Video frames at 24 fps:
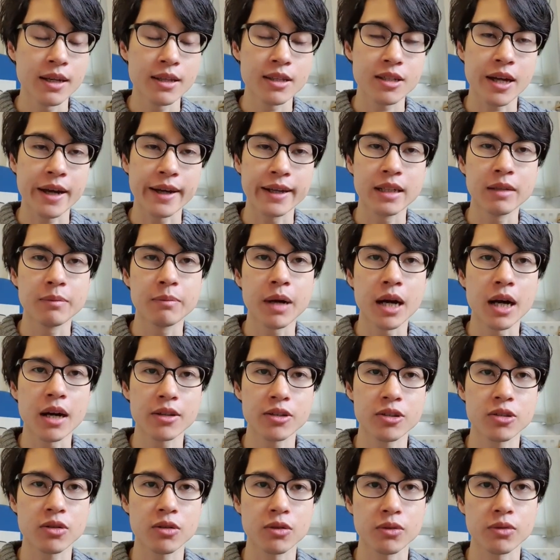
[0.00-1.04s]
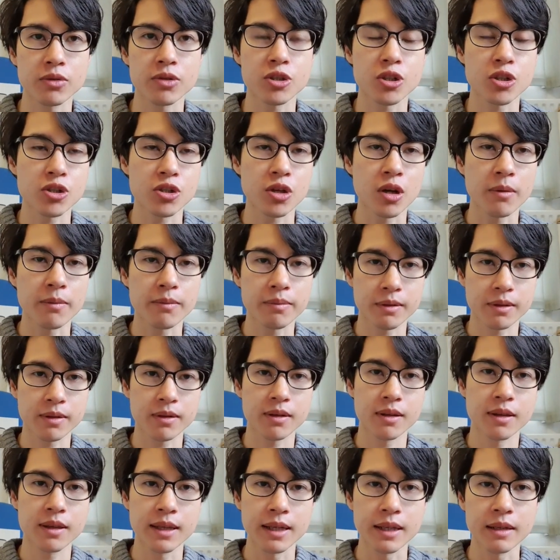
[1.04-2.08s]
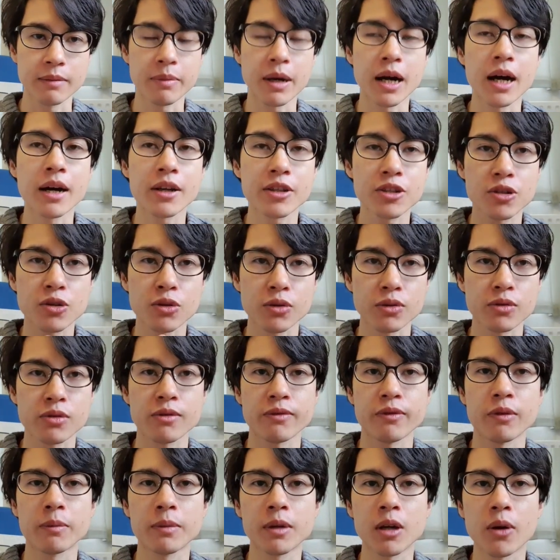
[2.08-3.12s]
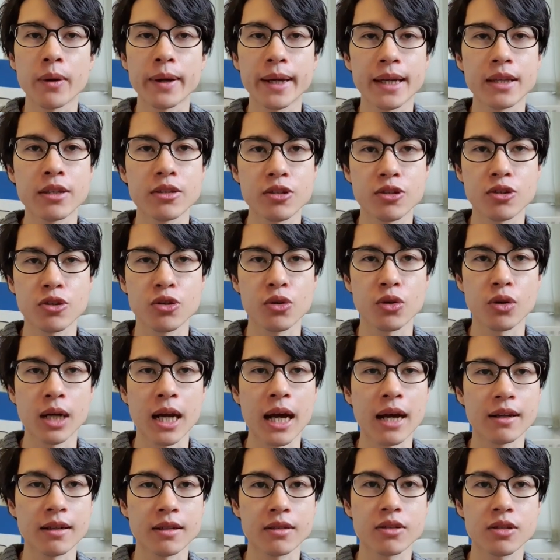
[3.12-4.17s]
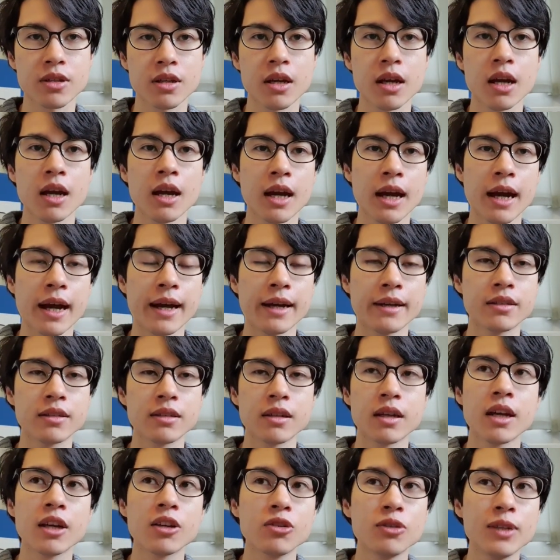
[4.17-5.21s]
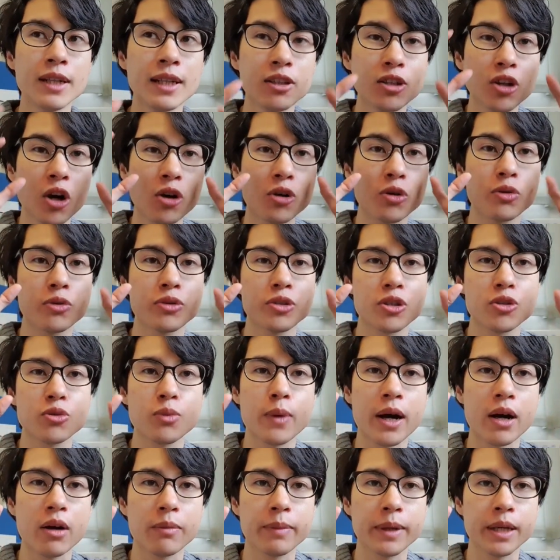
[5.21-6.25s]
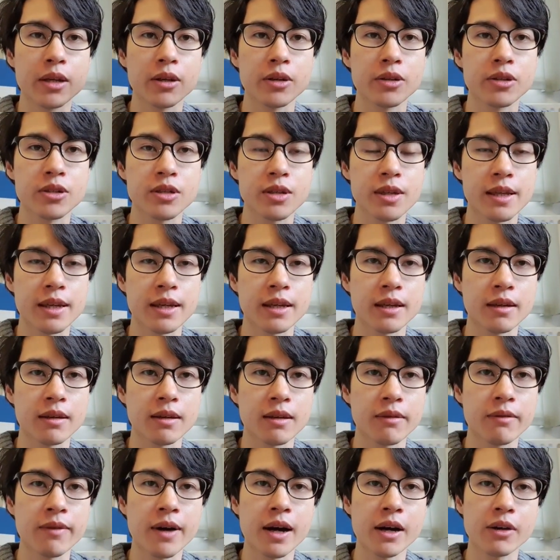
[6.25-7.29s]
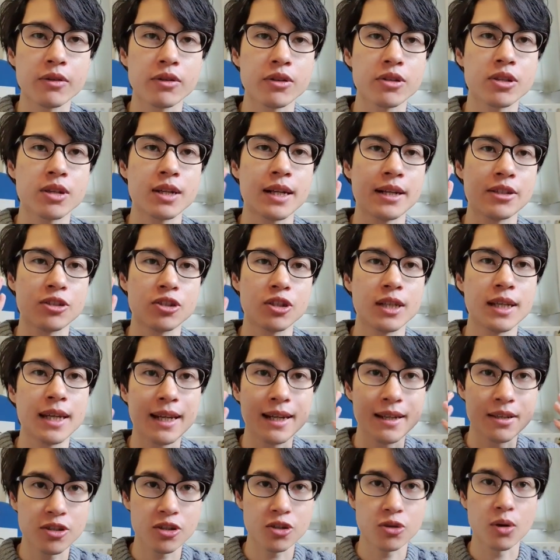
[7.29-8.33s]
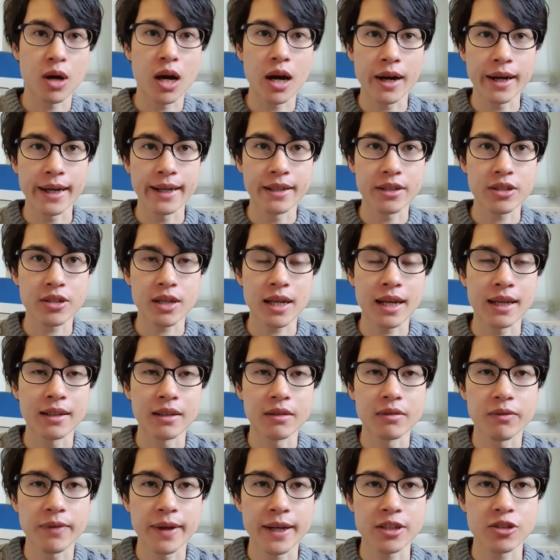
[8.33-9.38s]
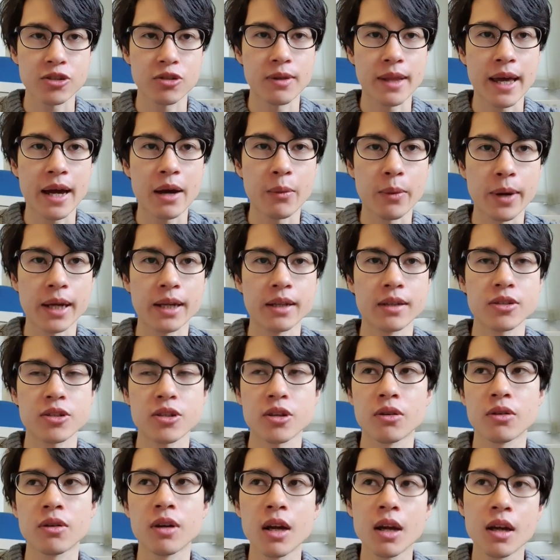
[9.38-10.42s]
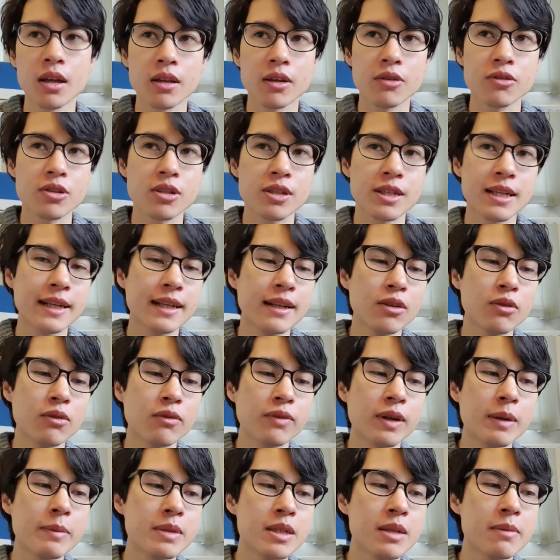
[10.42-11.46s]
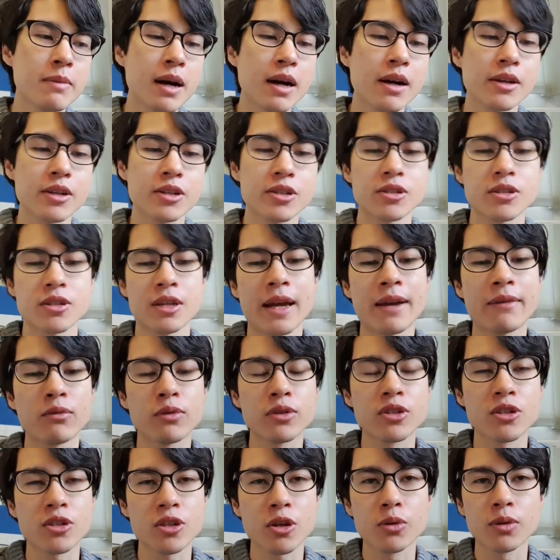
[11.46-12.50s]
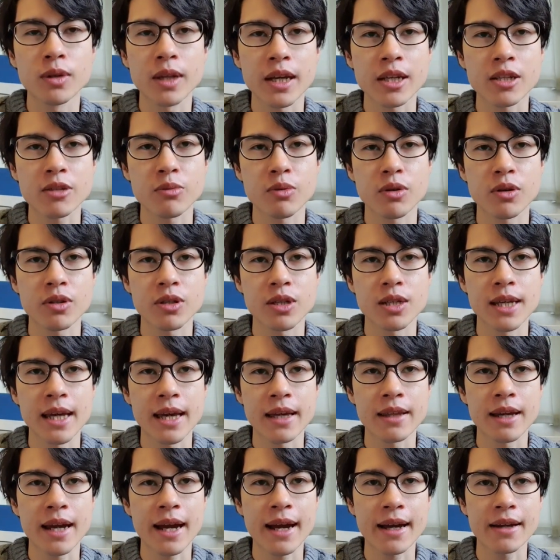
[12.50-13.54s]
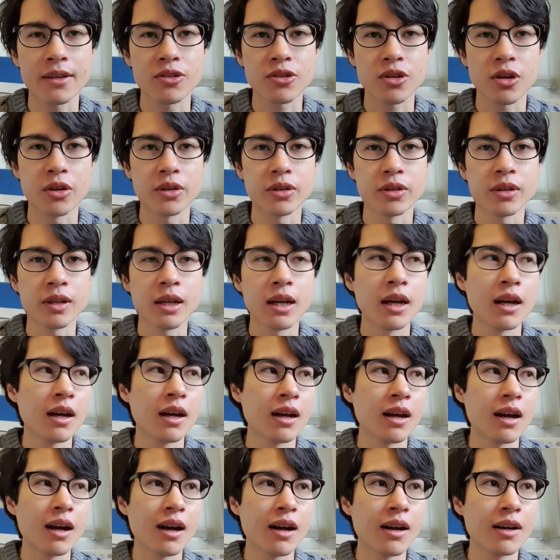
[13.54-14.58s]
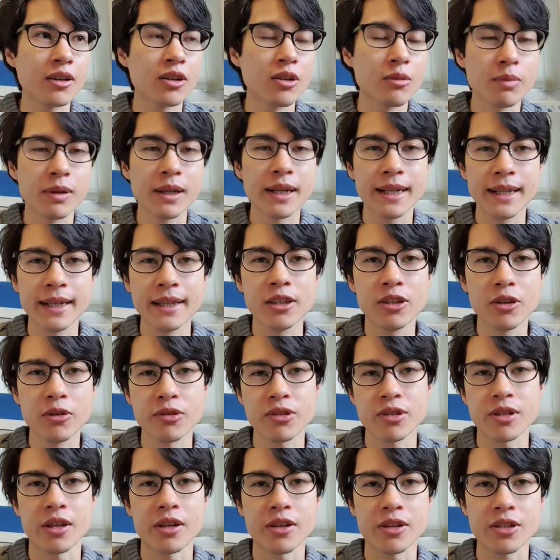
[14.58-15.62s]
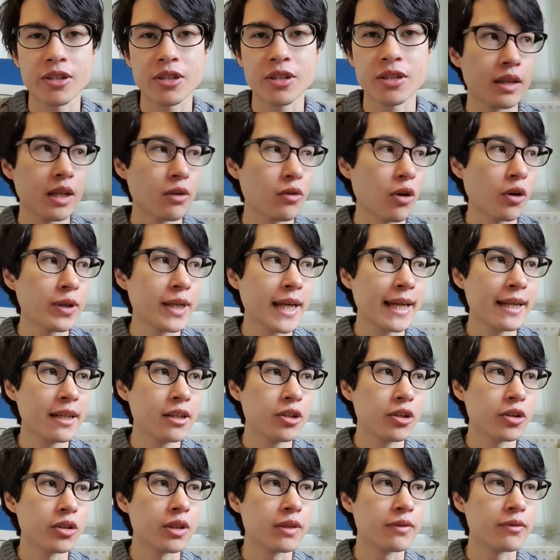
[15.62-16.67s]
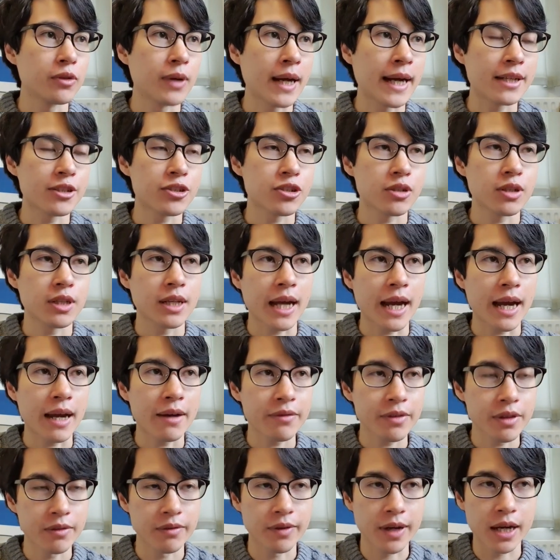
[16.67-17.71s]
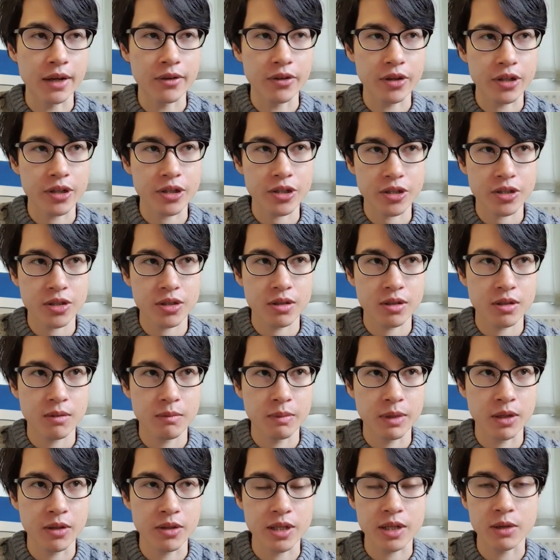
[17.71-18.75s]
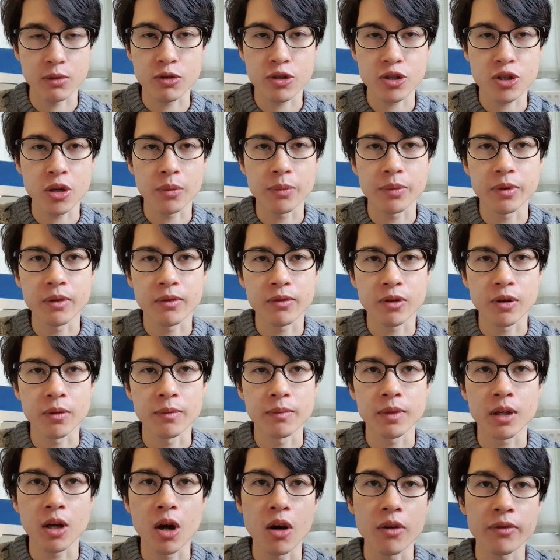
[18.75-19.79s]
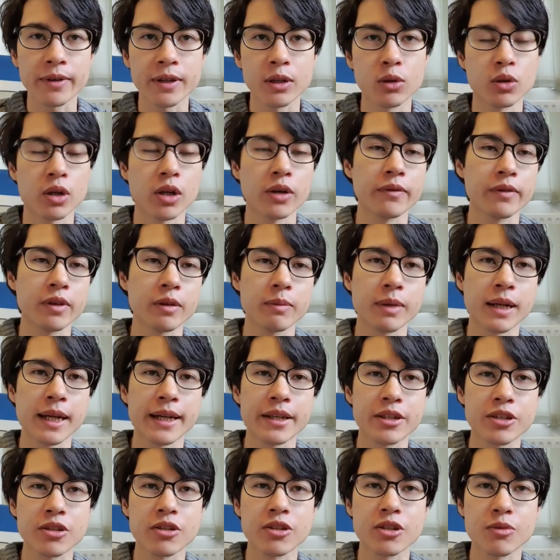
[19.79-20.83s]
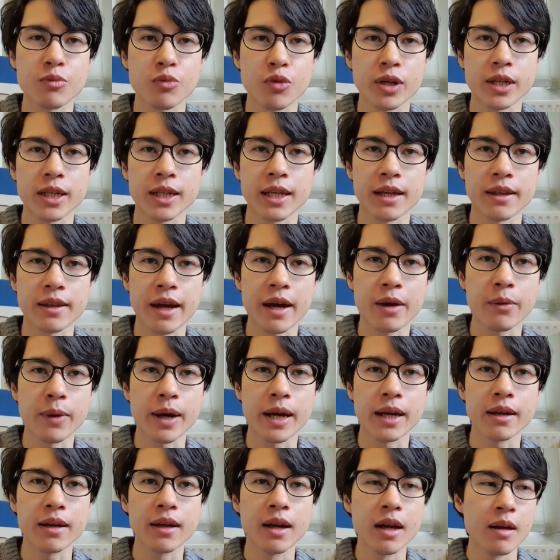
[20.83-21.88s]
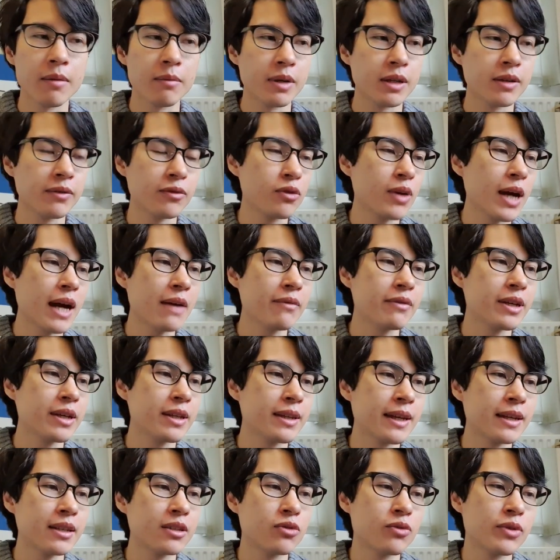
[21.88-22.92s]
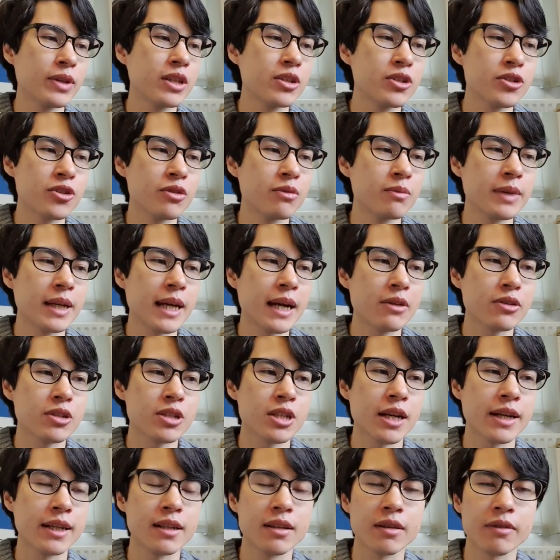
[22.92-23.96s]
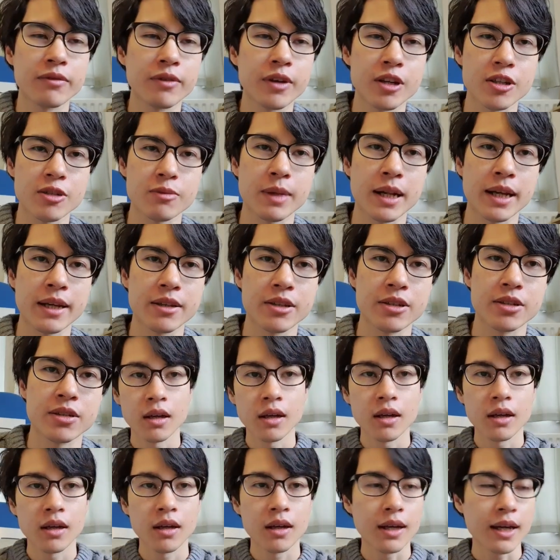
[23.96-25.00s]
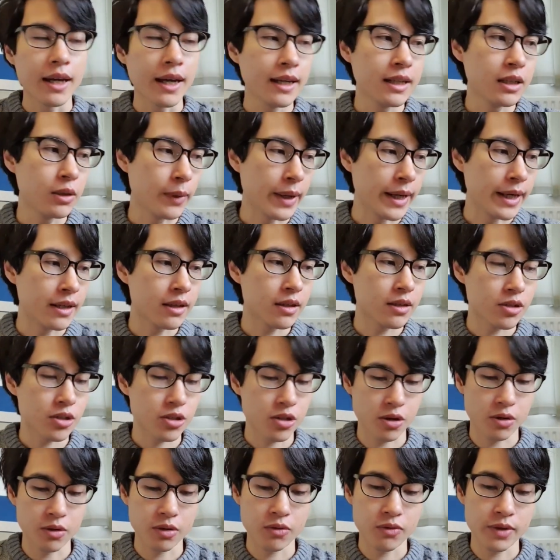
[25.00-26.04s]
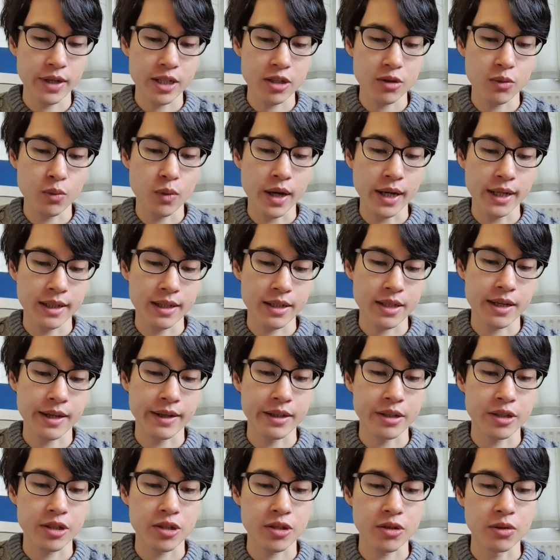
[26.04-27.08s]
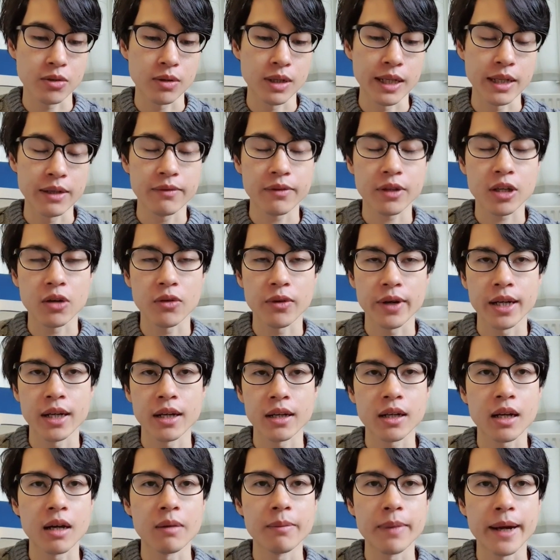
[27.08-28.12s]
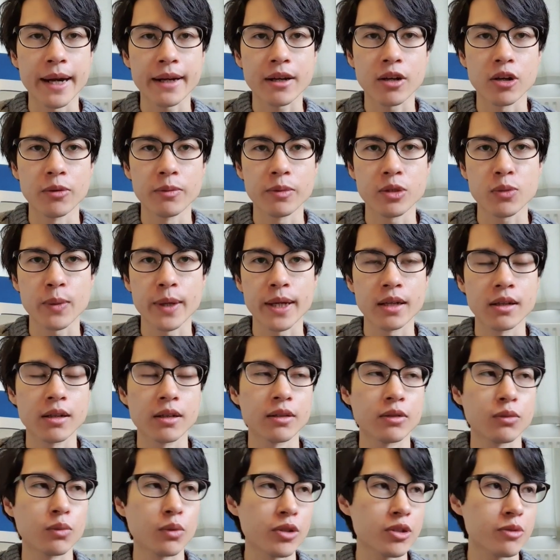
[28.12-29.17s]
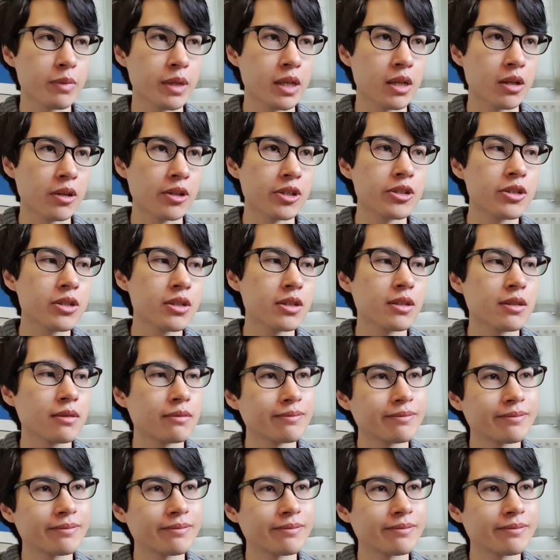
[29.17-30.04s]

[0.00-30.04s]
tiny particles to stop the particles from going into your lungs. And you need goggles as well because the virus can actually get into your eyes and infect you that way. So those silly little flimsy masks that everyone's so desperate to get their hands on are completely useless. They're only any good if you actually have the virus, because it will stop you from coughing all over the place and spreading it that way. But if you have it, then you really shouldn't be outside in the first place. Anyway, so the reason why I decided to leave Korea and come back home to England was because